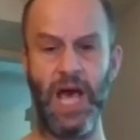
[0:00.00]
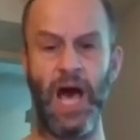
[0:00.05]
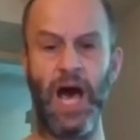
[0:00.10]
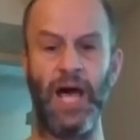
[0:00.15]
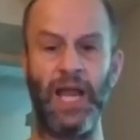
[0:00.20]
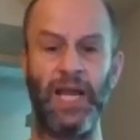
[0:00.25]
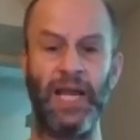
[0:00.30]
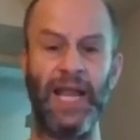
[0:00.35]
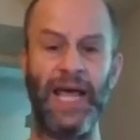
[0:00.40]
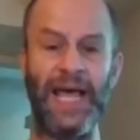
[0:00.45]

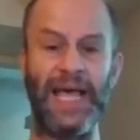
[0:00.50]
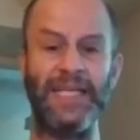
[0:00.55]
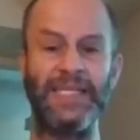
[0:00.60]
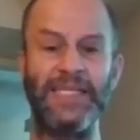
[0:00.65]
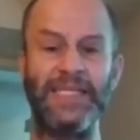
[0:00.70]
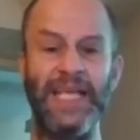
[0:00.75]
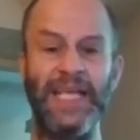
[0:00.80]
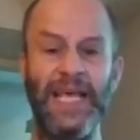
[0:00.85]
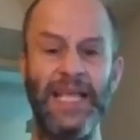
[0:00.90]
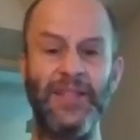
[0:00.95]

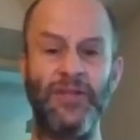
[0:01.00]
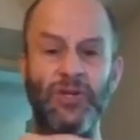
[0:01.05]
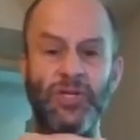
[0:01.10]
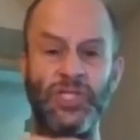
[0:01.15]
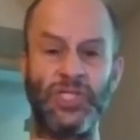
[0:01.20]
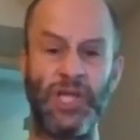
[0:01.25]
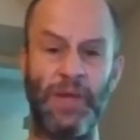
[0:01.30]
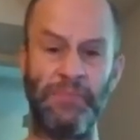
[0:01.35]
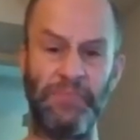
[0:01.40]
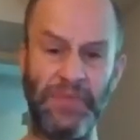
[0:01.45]
Unless there's
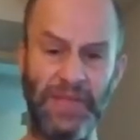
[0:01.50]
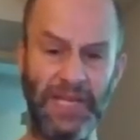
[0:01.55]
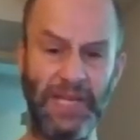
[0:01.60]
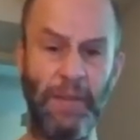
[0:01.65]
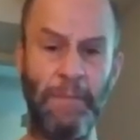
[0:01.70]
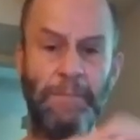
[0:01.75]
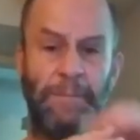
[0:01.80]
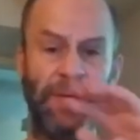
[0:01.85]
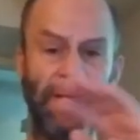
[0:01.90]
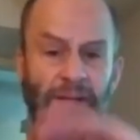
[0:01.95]
something to
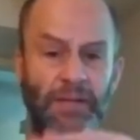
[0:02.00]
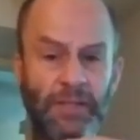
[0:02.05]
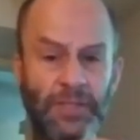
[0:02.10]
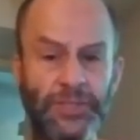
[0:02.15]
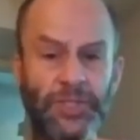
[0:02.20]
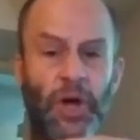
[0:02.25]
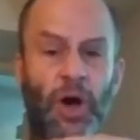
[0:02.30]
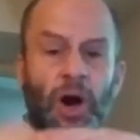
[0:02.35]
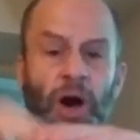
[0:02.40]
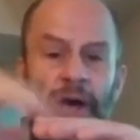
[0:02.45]

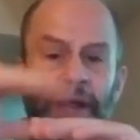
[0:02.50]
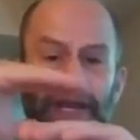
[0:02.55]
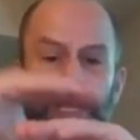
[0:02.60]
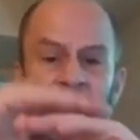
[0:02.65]
build on